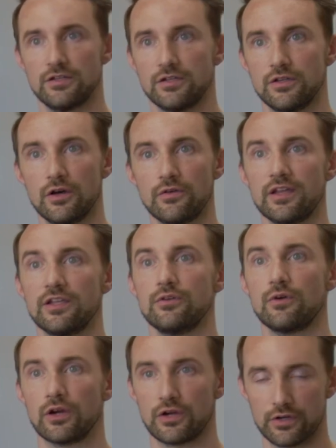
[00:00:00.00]
to know that
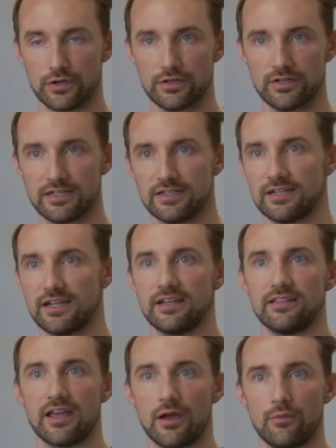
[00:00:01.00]
you are heard
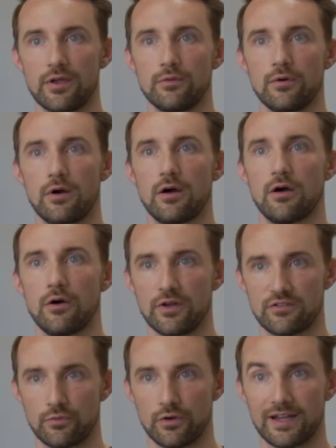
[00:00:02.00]
and that we will
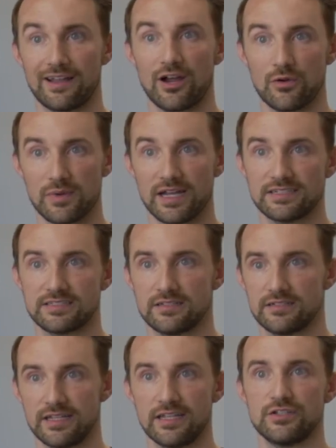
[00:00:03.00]
always work at our best
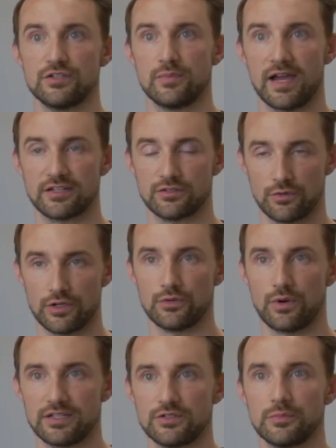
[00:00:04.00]
to get you back to where you
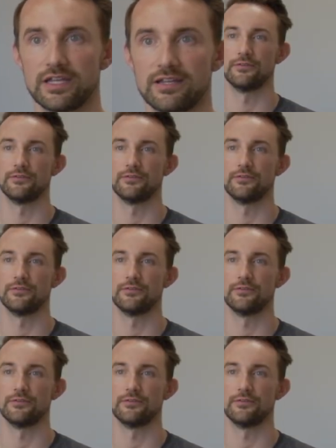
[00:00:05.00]
want to be.